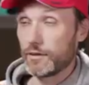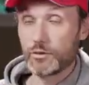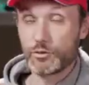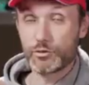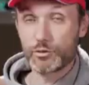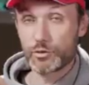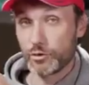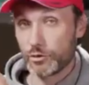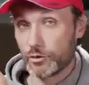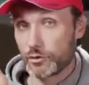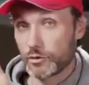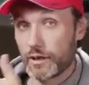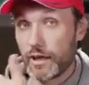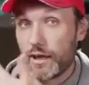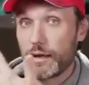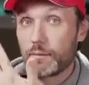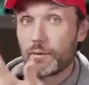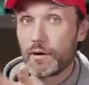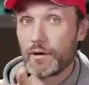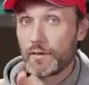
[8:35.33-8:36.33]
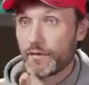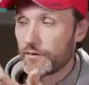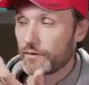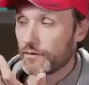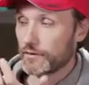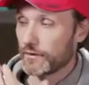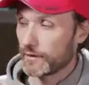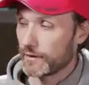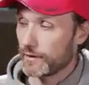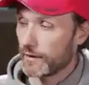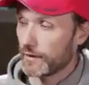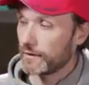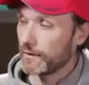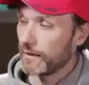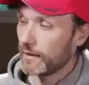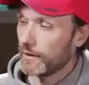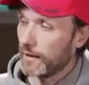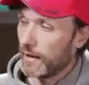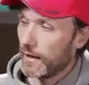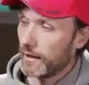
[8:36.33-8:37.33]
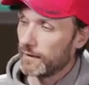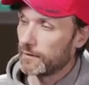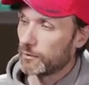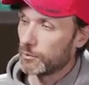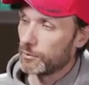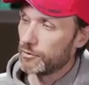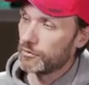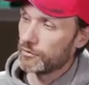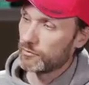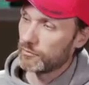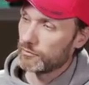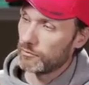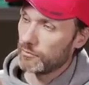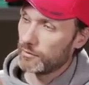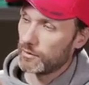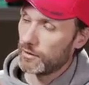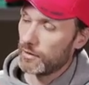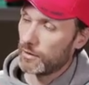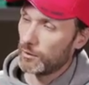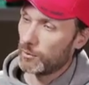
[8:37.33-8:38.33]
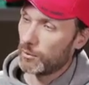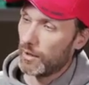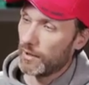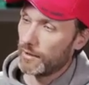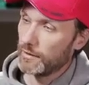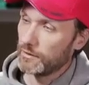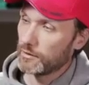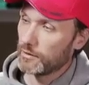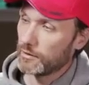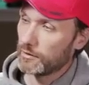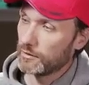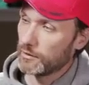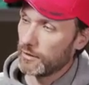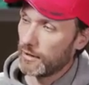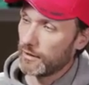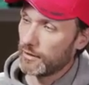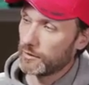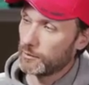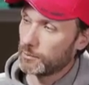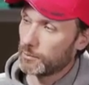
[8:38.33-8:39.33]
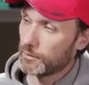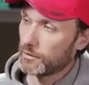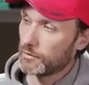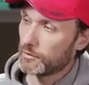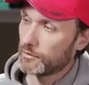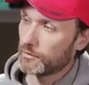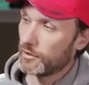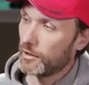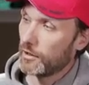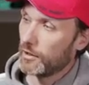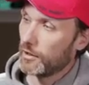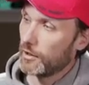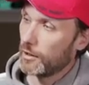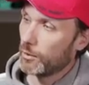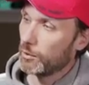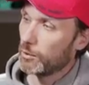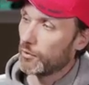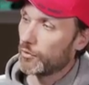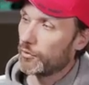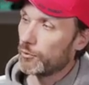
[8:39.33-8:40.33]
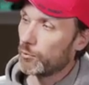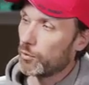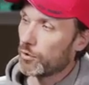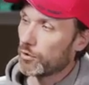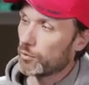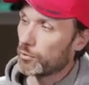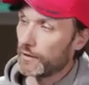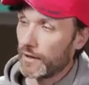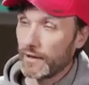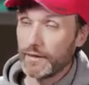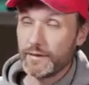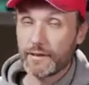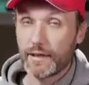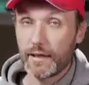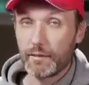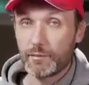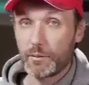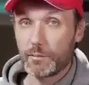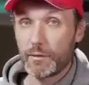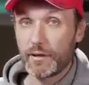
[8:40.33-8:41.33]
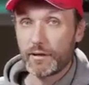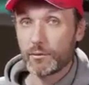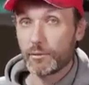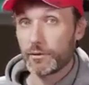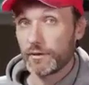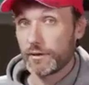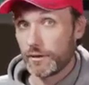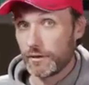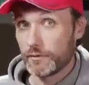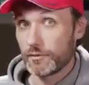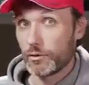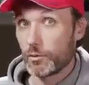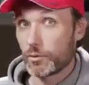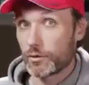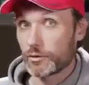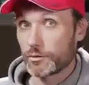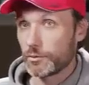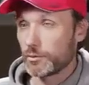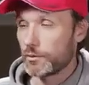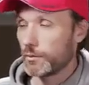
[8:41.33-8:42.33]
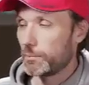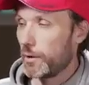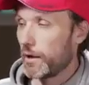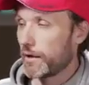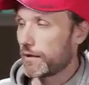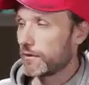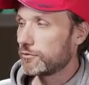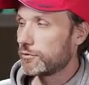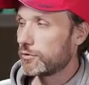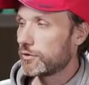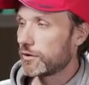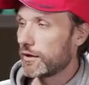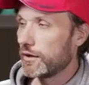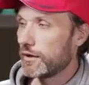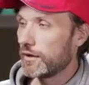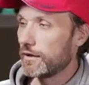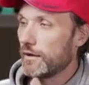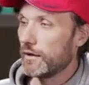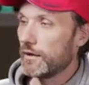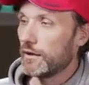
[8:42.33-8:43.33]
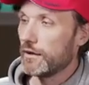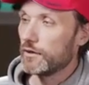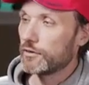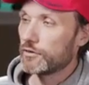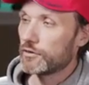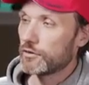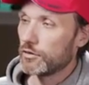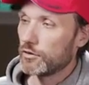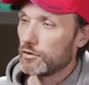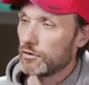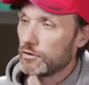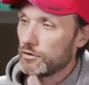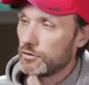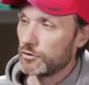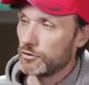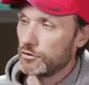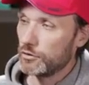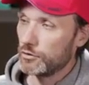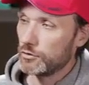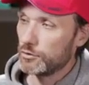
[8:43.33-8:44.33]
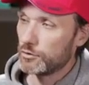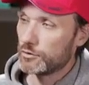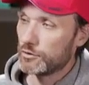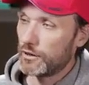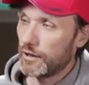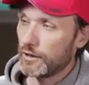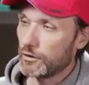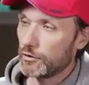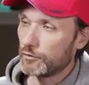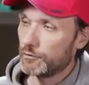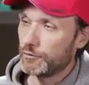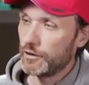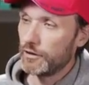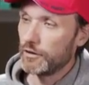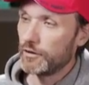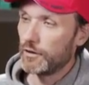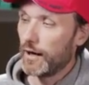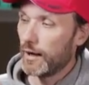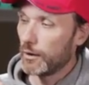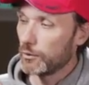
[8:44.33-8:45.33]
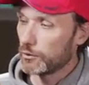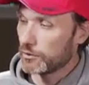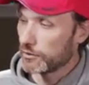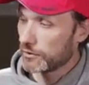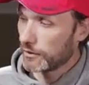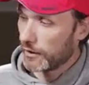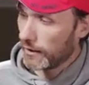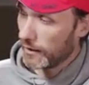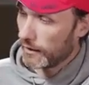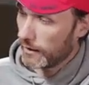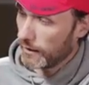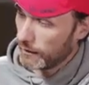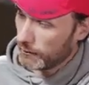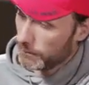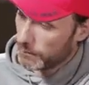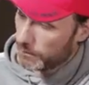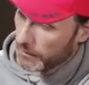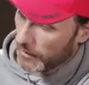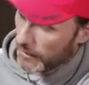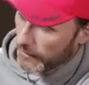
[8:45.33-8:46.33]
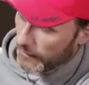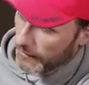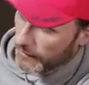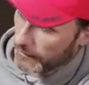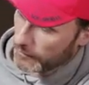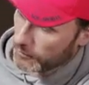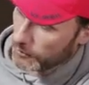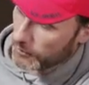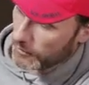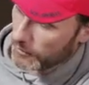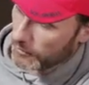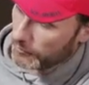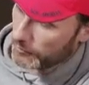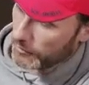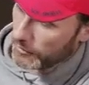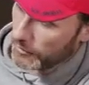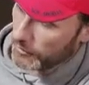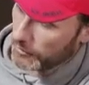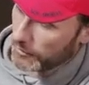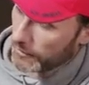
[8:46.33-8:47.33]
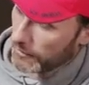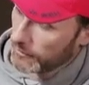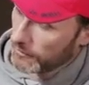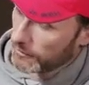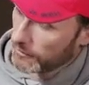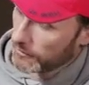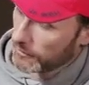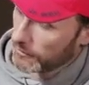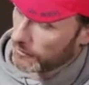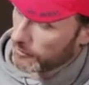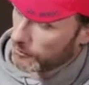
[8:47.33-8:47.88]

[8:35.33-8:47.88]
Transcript: control your camera, things like that. And the reason why you can do that is because it will work with any camera, by the way, even works with the Pocket 4K. So you take your video out, plug it into the video in here